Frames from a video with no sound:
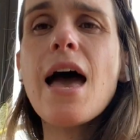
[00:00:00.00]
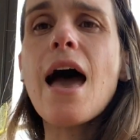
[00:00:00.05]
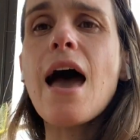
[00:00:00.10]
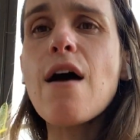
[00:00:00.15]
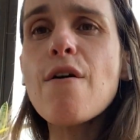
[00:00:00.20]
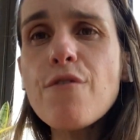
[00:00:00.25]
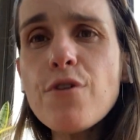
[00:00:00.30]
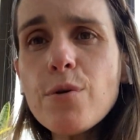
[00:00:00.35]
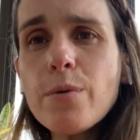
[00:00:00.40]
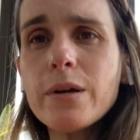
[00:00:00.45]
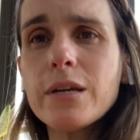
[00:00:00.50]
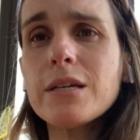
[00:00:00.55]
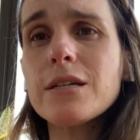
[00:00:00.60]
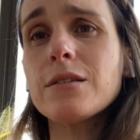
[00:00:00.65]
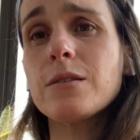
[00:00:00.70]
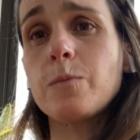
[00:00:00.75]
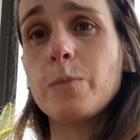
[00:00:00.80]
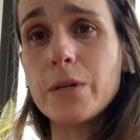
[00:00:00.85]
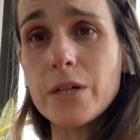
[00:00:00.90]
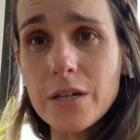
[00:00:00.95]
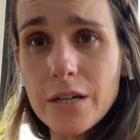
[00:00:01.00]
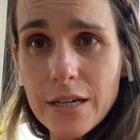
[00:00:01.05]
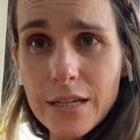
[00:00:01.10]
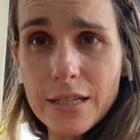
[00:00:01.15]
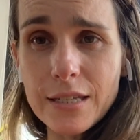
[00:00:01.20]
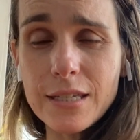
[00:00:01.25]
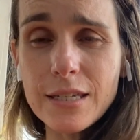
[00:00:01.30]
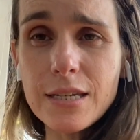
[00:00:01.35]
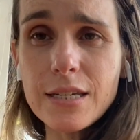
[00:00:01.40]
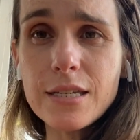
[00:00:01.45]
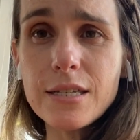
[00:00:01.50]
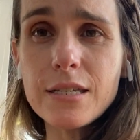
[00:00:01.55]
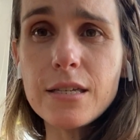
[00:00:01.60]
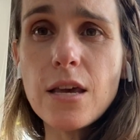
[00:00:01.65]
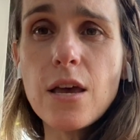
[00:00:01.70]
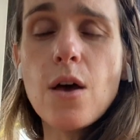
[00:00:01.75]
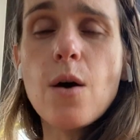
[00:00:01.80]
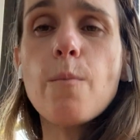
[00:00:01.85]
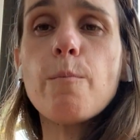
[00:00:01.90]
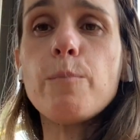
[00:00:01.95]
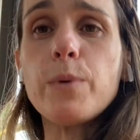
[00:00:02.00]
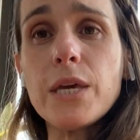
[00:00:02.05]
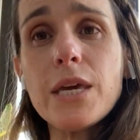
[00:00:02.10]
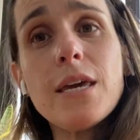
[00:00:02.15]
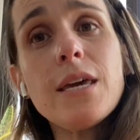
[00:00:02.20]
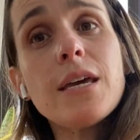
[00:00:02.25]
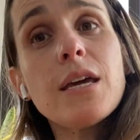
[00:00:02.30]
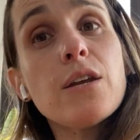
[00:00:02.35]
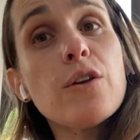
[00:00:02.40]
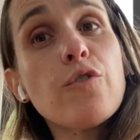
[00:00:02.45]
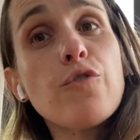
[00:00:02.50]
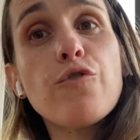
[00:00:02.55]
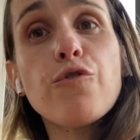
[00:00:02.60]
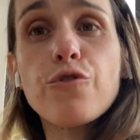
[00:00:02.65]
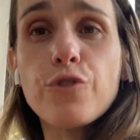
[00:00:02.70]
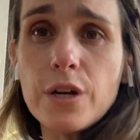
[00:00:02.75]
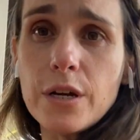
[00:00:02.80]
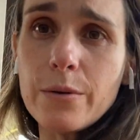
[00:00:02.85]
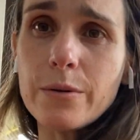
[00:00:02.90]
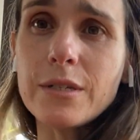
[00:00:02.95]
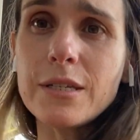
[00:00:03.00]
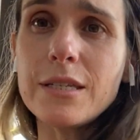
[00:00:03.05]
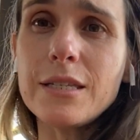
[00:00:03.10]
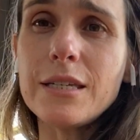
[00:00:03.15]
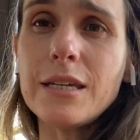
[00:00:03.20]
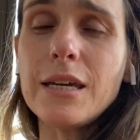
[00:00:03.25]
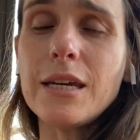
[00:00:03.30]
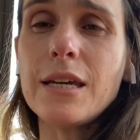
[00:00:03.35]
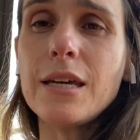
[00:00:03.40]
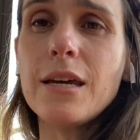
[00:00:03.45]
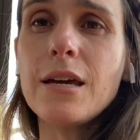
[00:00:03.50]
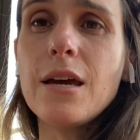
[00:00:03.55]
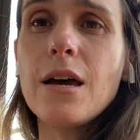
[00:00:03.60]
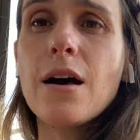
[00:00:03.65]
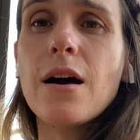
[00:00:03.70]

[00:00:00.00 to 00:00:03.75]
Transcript: Everyone experiences being in a frequency